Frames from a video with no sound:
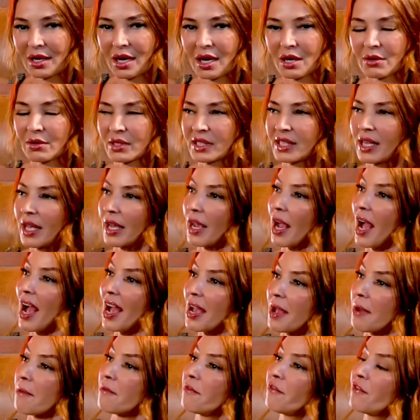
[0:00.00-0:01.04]
I was like,
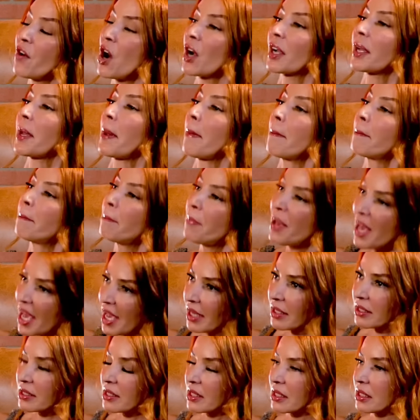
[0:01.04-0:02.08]
I am fucking
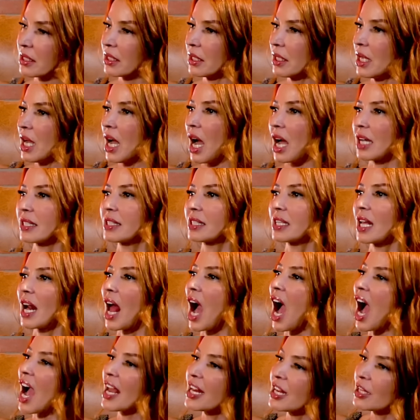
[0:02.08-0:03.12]
pissed. I
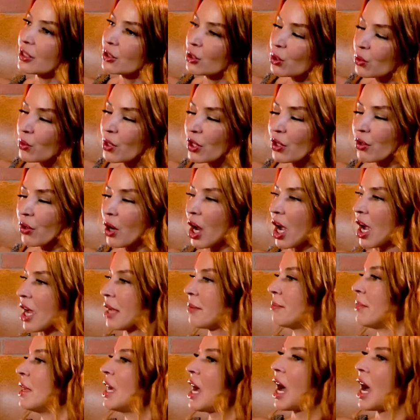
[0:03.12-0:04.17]
said, I didn't do a crime.